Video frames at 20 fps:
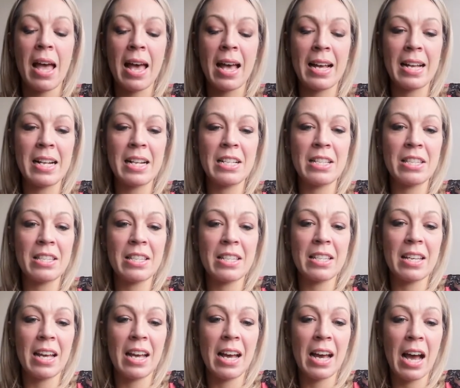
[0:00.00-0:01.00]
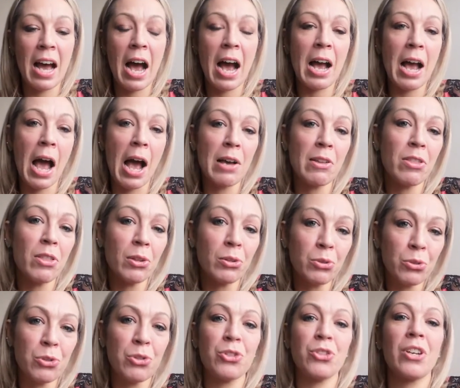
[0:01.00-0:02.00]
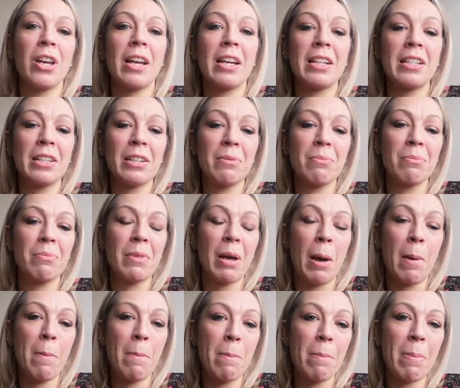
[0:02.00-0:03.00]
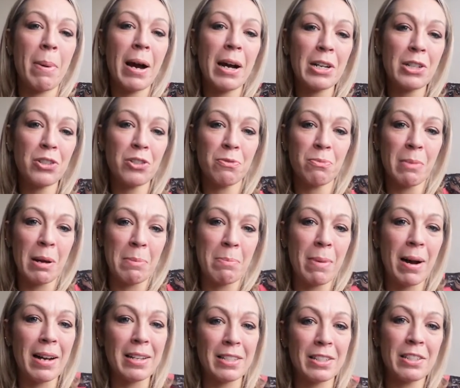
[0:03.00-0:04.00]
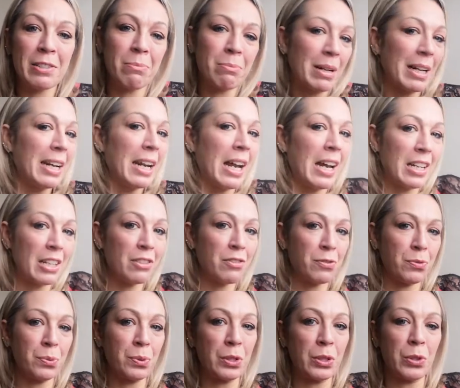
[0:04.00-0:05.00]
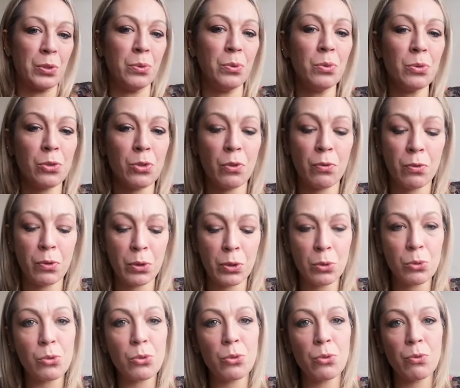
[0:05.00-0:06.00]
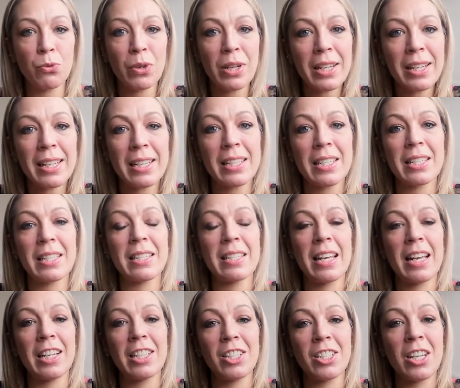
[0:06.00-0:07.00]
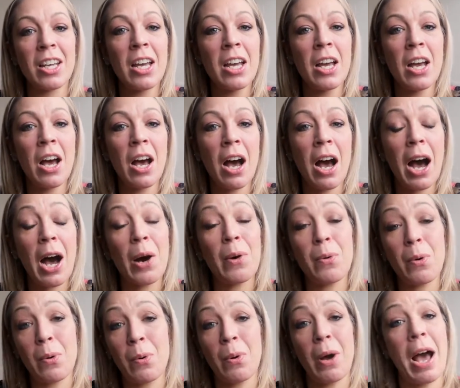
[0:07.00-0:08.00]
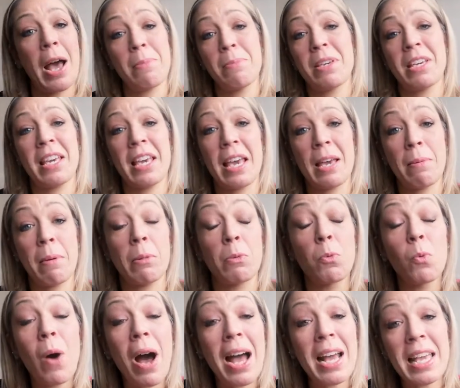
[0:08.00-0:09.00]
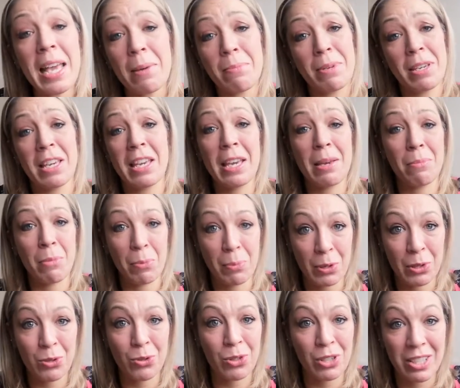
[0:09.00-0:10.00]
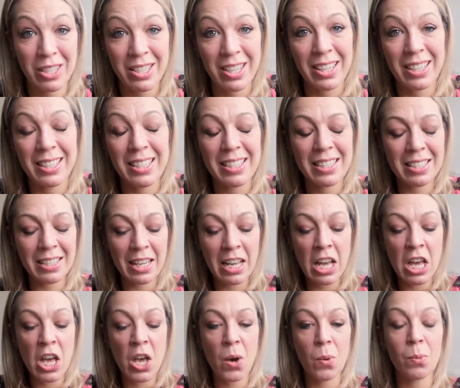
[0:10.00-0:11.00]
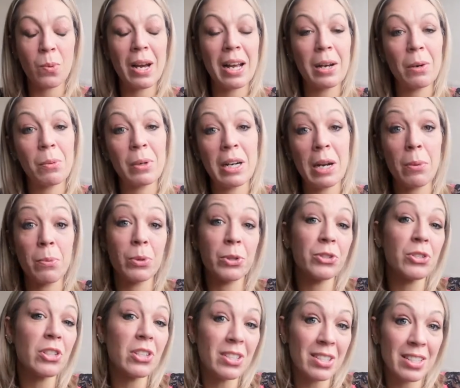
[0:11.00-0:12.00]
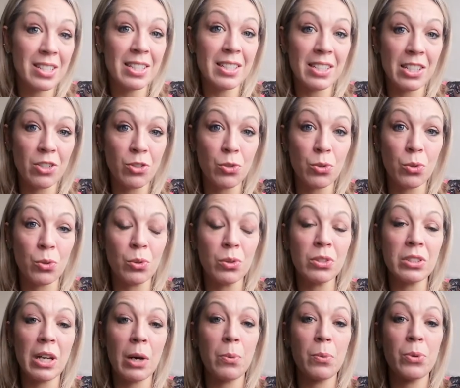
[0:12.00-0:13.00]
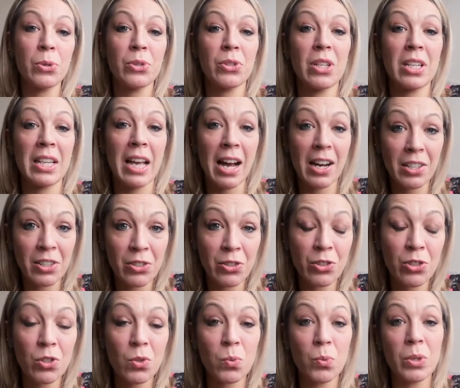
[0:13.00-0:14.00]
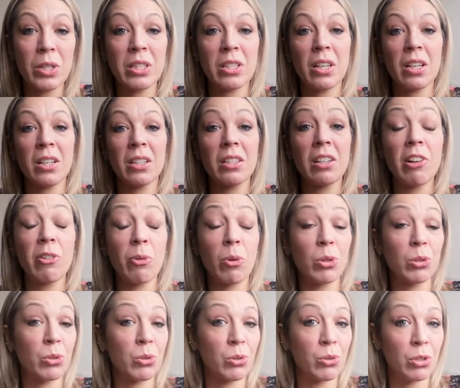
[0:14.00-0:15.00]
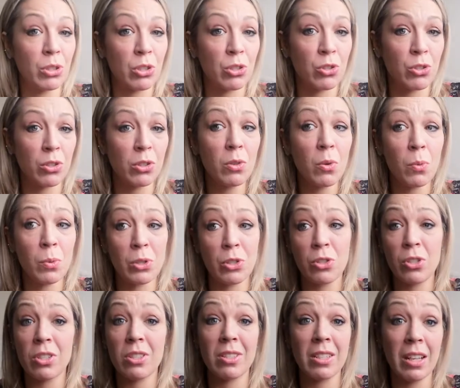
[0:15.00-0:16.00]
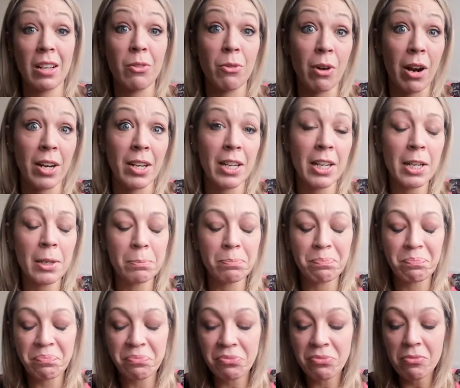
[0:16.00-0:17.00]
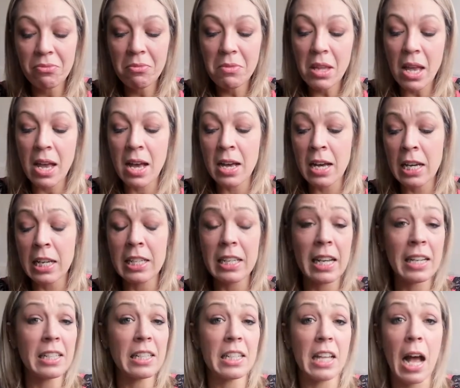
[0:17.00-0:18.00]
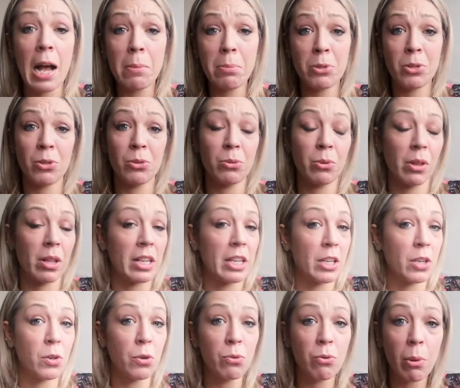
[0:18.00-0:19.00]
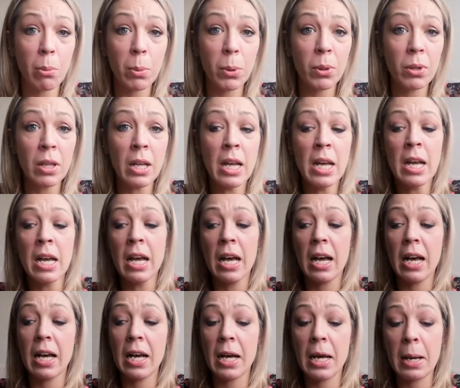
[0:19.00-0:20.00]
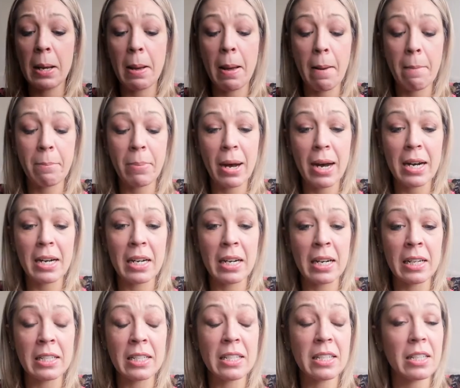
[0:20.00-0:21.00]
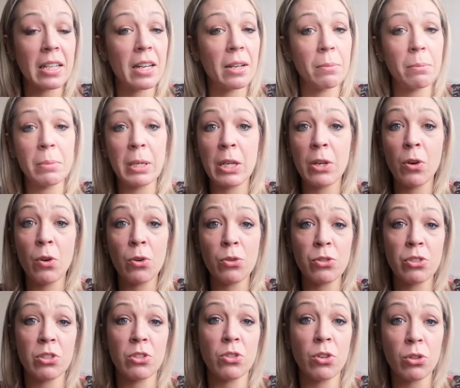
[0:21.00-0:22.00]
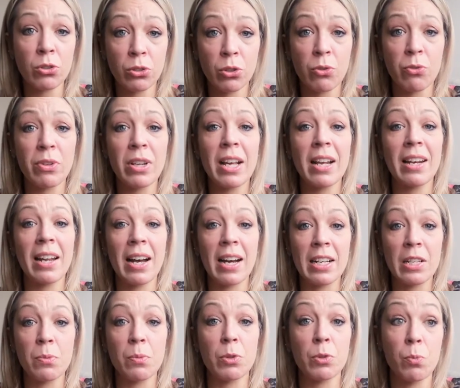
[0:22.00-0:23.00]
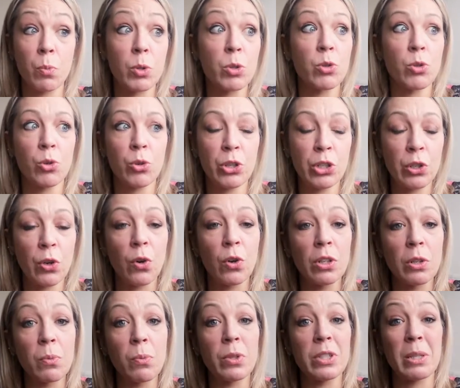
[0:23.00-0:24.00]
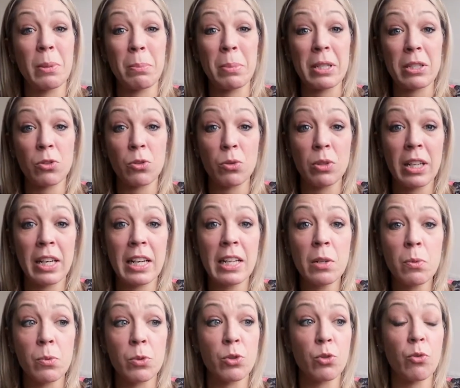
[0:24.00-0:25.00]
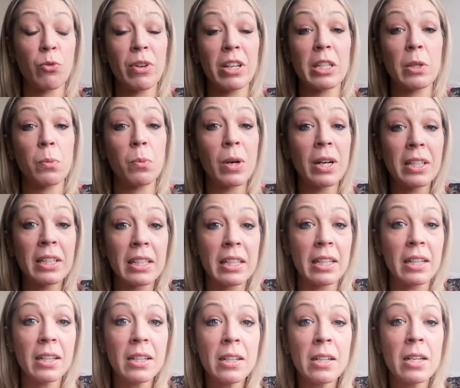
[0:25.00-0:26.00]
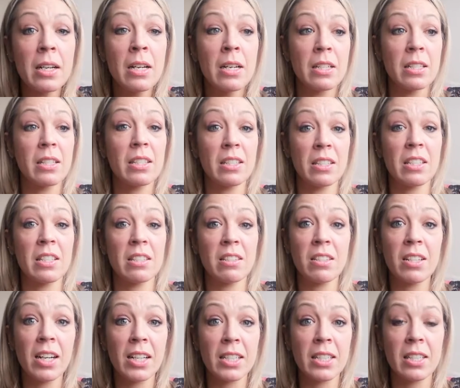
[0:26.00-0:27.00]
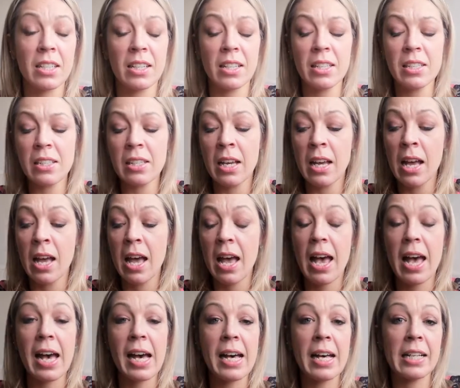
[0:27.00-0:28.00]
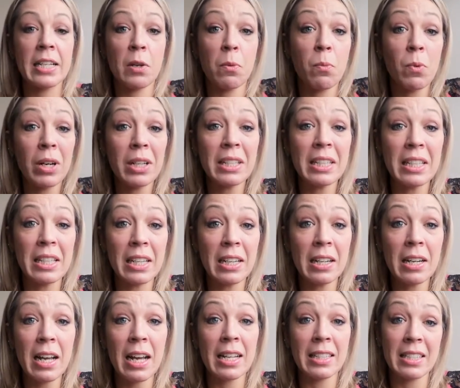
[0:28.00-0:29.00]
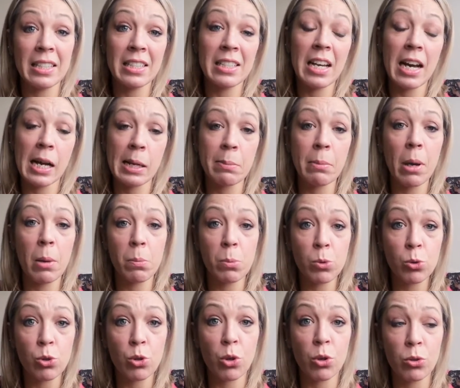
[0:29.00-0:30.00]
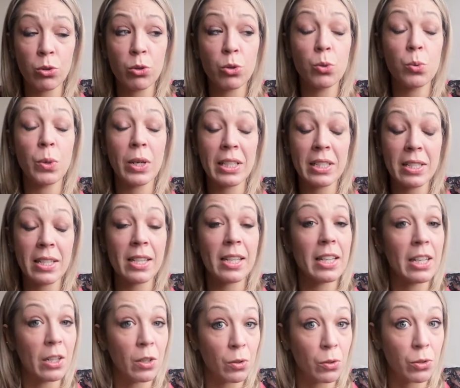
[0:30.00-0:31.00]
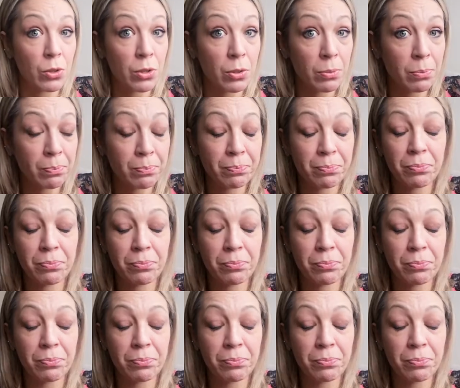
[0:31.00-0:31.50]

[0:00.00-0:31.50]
And uh, I, I thought to share a part of my past and my life with you. So for you to really understand how I became and why I became a personal stylist. Well, when I was 16 years old, I was diagnosed with a thyroid condition, which is still running and, and it's absolutely curable. Uh, but because the doctor realized what was going on it was a bit too late it was already one year since it started and in one year at the time i put on 20 kilos